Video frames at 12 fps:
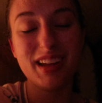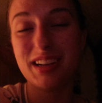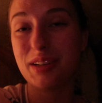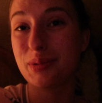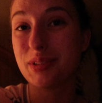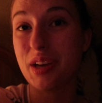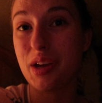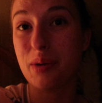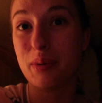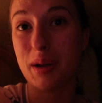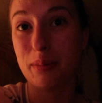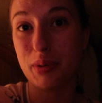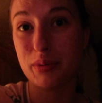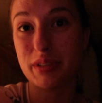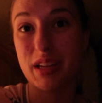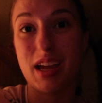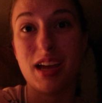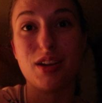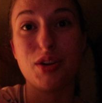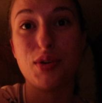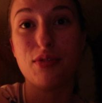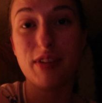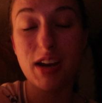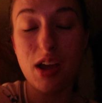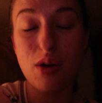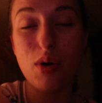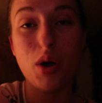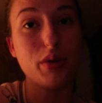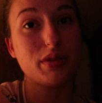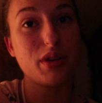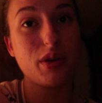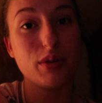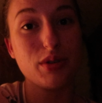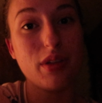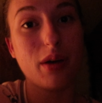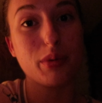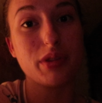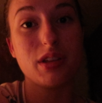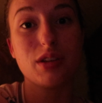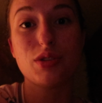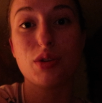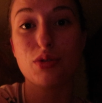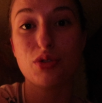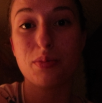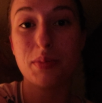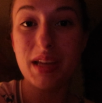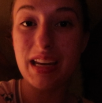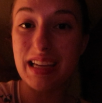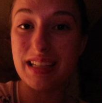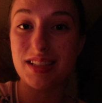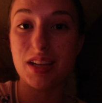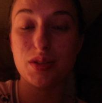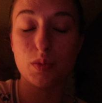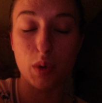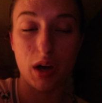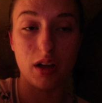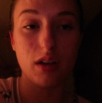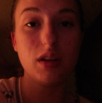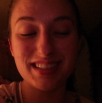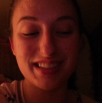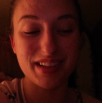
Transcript: and it will tell you when I post a new video. Also, you can do that with social medias as well.